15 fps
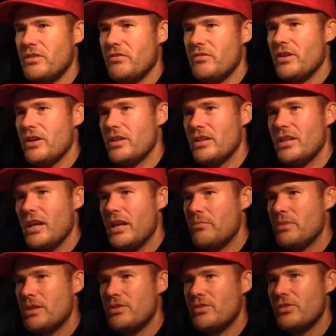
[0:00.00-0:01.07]
find the
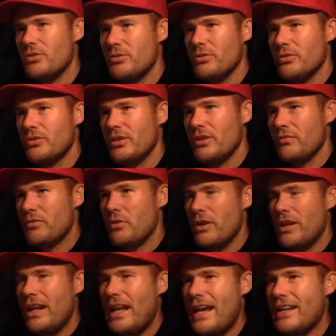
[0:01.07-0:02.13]
AP2s have quite
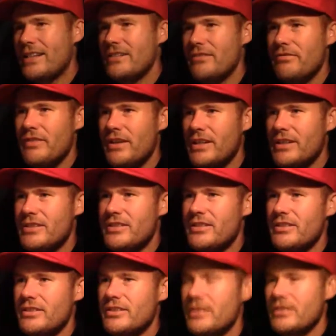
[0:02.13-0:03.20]
an active face.
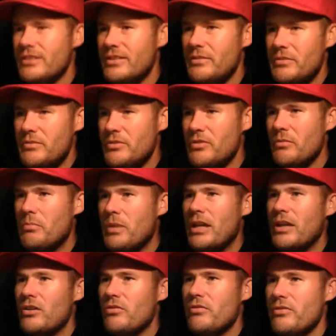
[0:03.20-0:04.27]
They seem to sort of
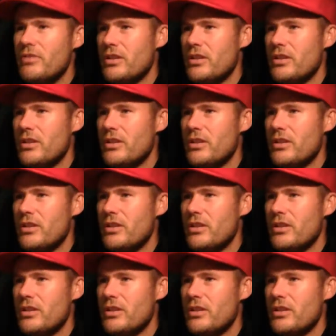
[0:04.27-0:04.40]
ping off